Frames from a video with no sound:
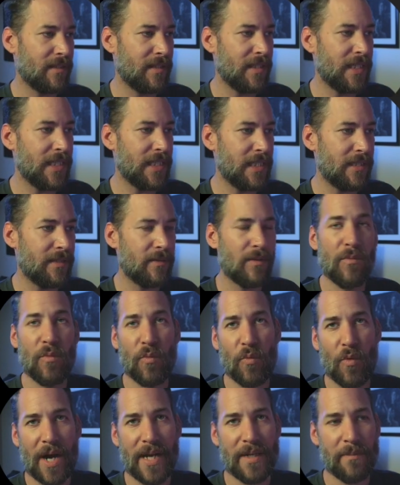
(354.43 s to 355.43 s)
the
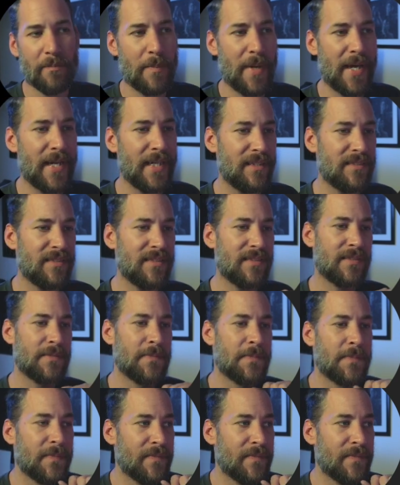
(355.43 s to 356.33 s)
white base,